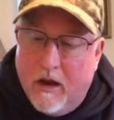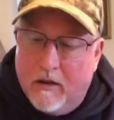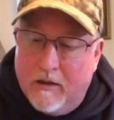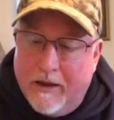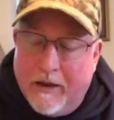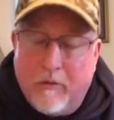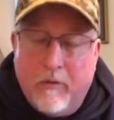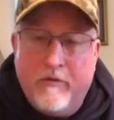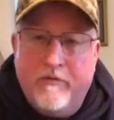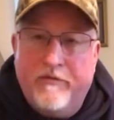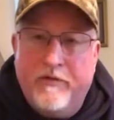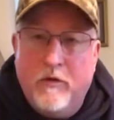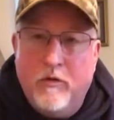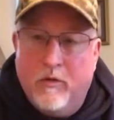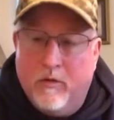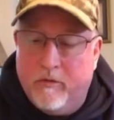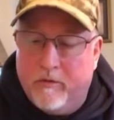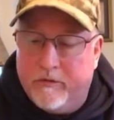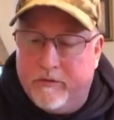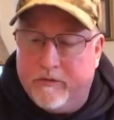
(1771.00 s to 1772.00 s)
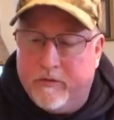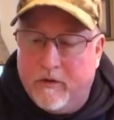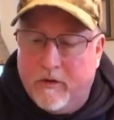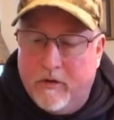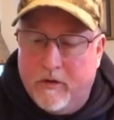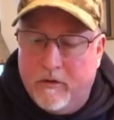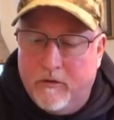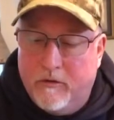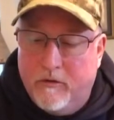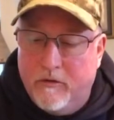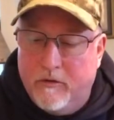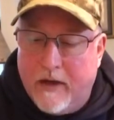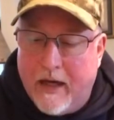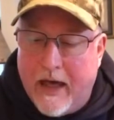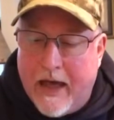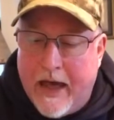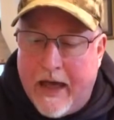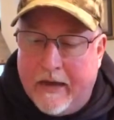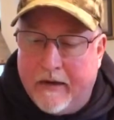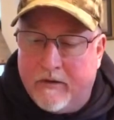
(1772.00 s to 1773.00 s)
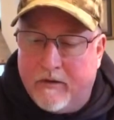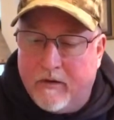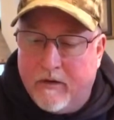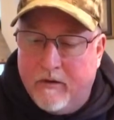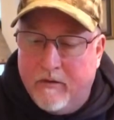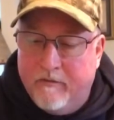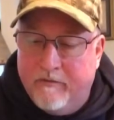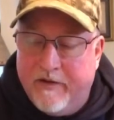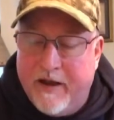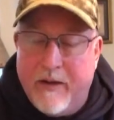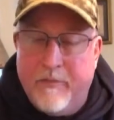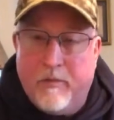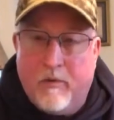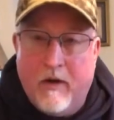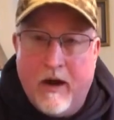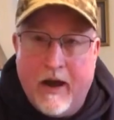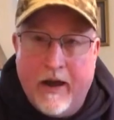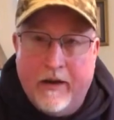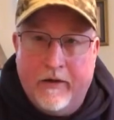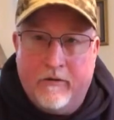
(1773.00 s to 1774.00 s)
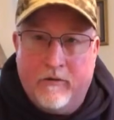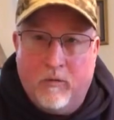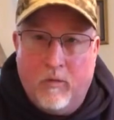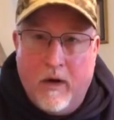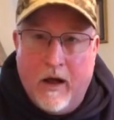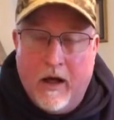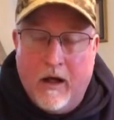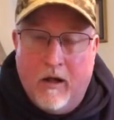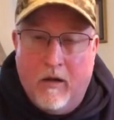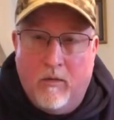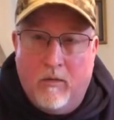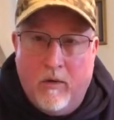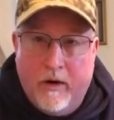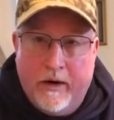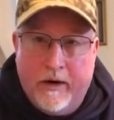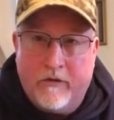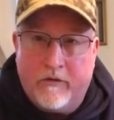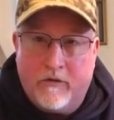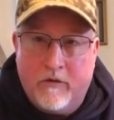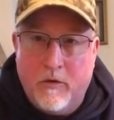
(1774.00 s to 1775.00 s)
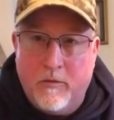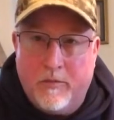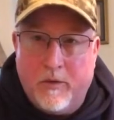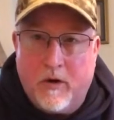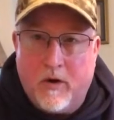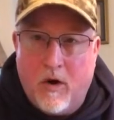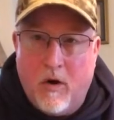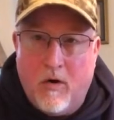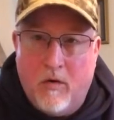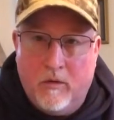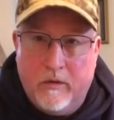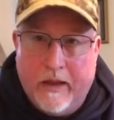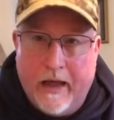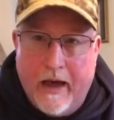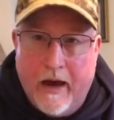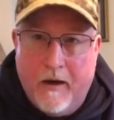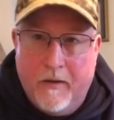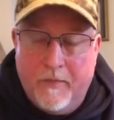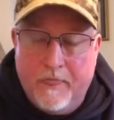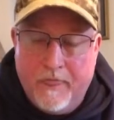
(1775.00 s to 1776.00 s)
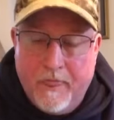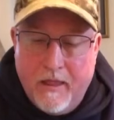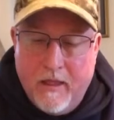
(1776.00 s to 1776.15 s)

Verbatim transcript: liquid fuels do not vaporize well when it's super cold out.